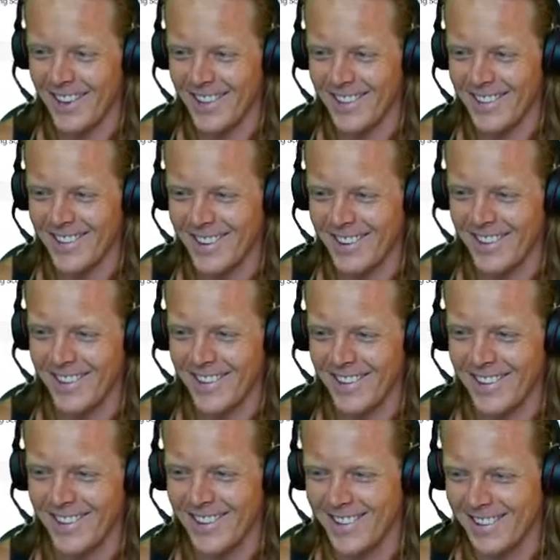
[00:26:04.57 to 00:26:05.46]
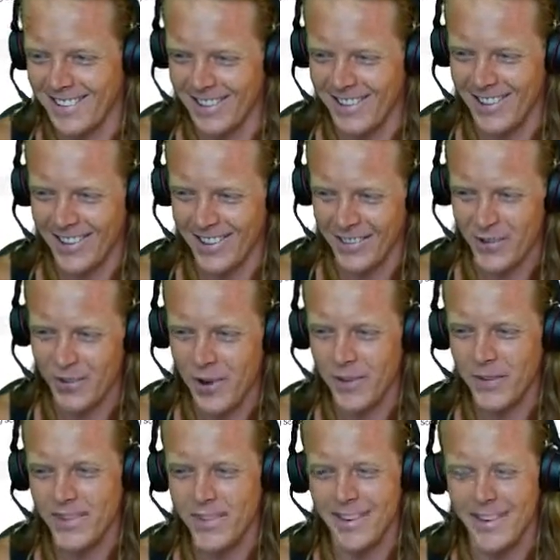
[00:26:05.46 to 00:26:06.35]
It's on the
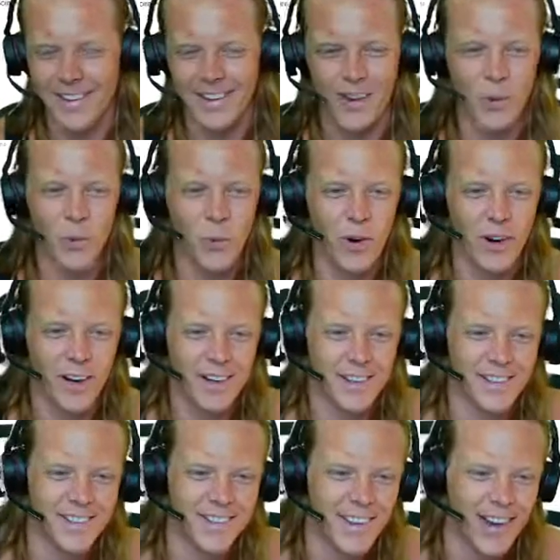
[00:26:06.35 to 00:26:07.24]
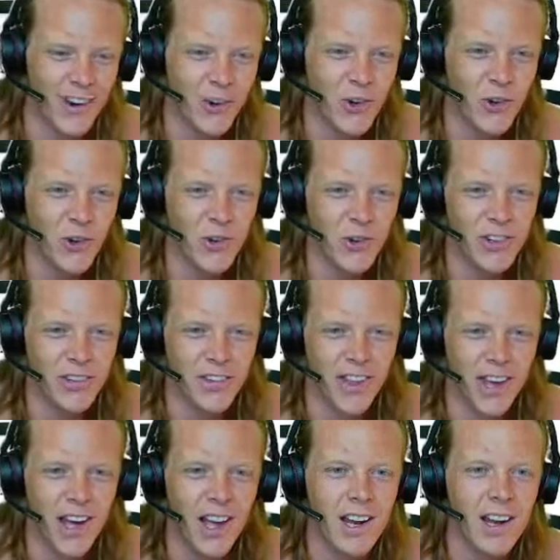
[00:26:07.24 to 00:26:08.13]
website that works. How cool is
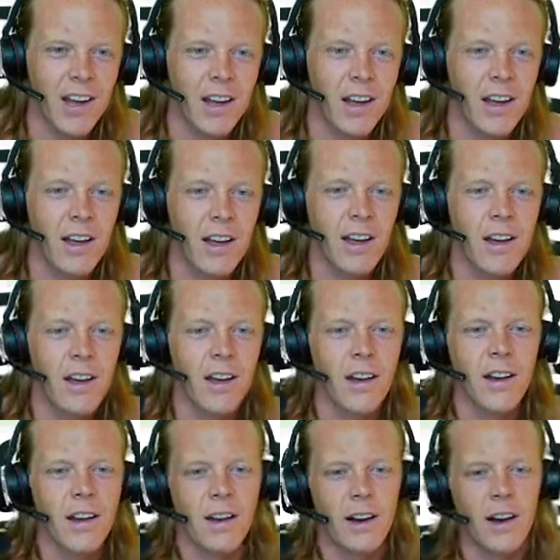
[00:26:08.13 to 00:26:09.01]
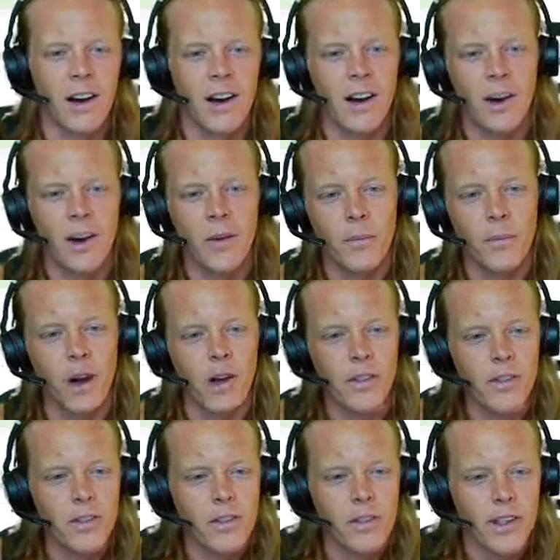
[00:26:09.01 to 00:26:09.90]
that?
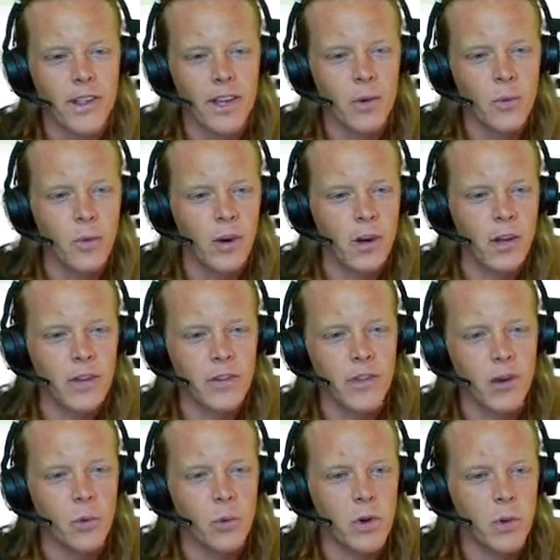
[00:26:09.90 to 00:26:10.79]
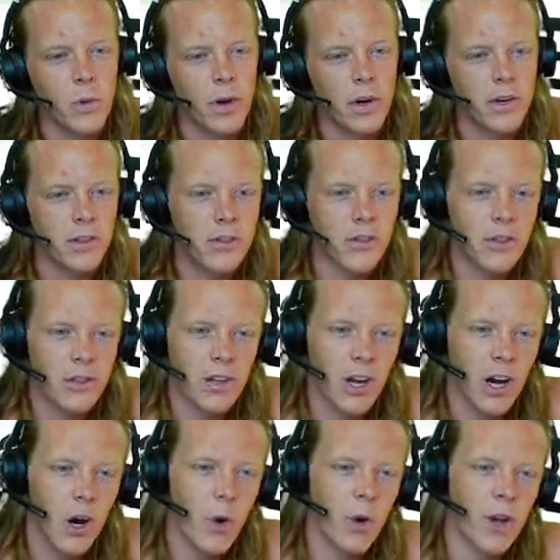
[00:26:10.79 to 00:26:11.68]
Other thing was that we wanted to
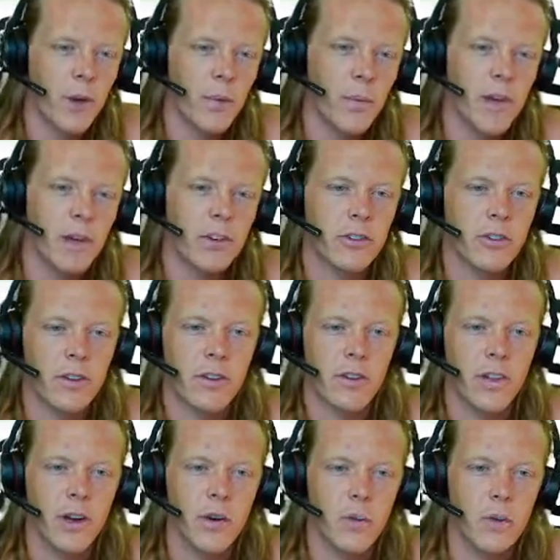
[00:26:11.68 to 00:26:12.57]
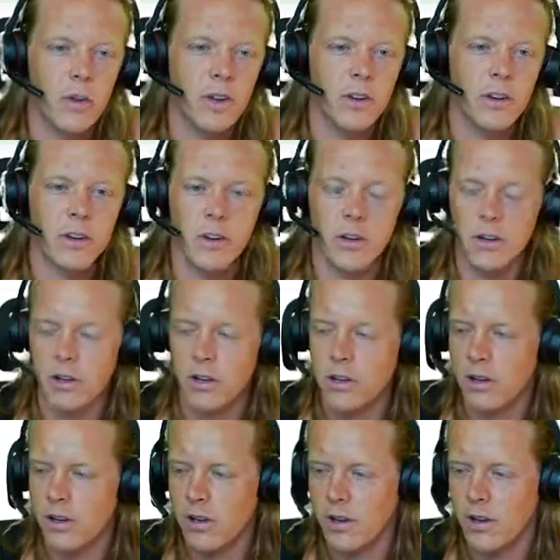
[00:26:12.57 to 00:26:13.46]
go and make sure that we could
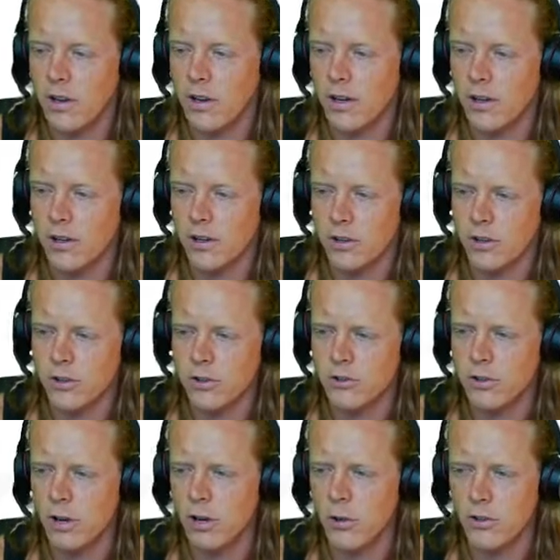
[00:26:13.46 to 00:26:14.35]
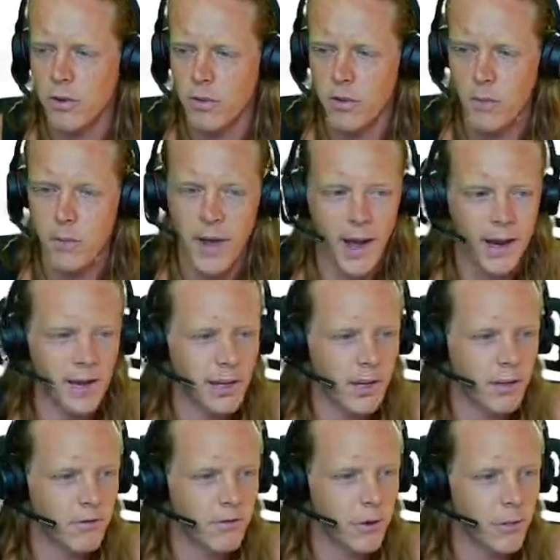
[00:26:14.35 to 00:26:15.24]
show some of the
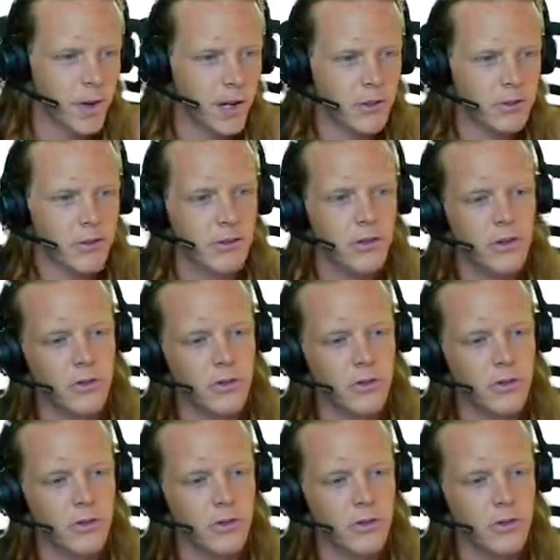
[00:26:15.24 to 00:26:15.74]
backing information.